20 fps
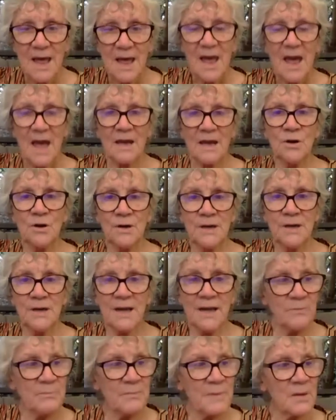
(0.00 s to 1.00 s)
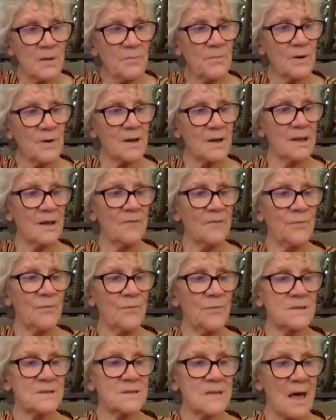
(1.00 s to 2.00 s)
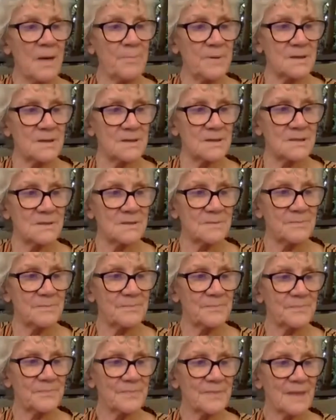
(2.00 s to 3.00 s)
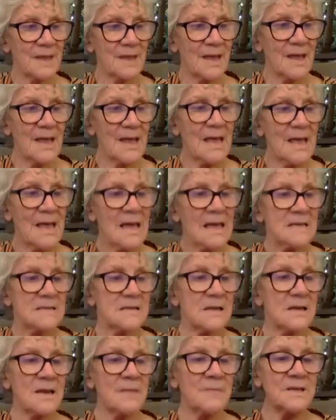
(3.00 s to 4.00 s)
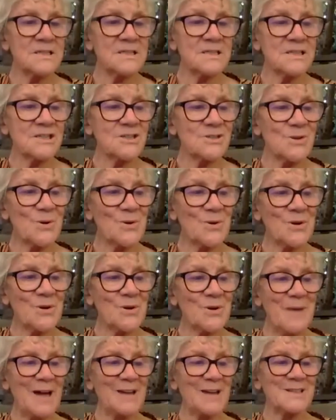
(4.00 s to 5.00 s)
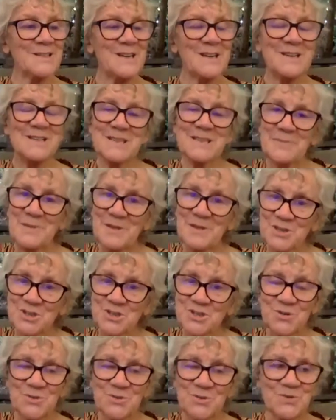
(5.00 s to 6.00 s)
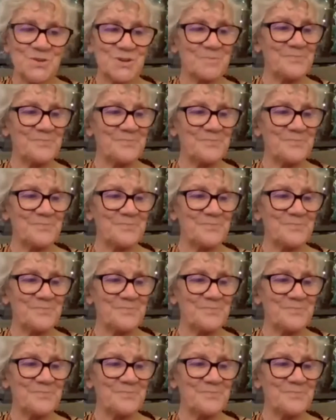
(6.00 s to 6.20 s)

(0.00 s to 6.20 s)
and not have a memory of what's happened. So let me just talk about some of the children.